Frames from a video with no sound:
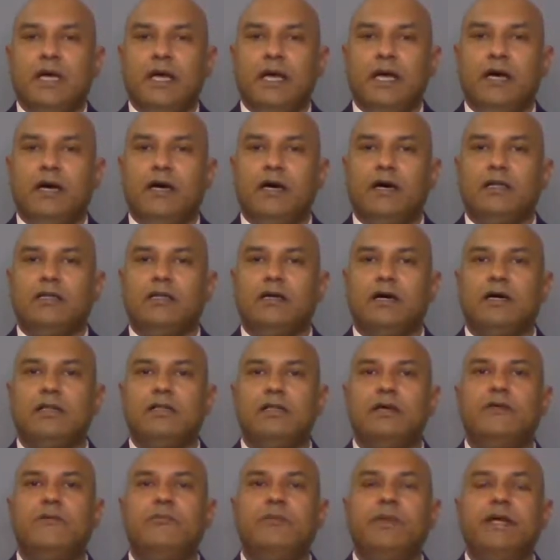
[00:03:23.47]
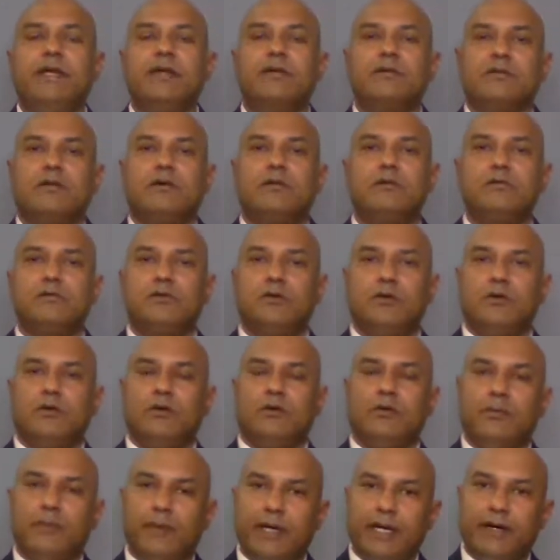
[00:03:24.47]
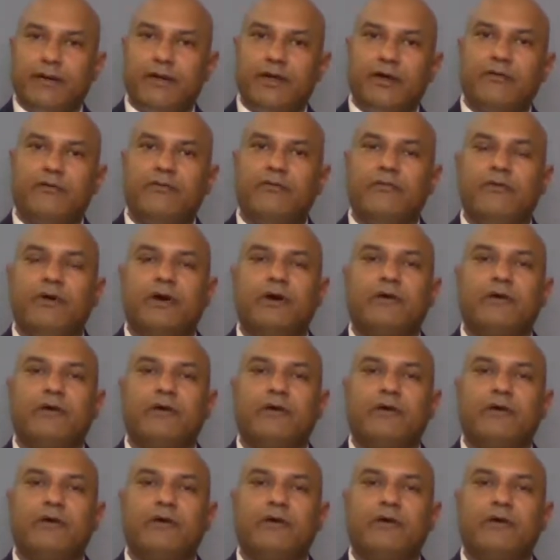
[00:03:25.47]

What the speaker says: the other bidders also might have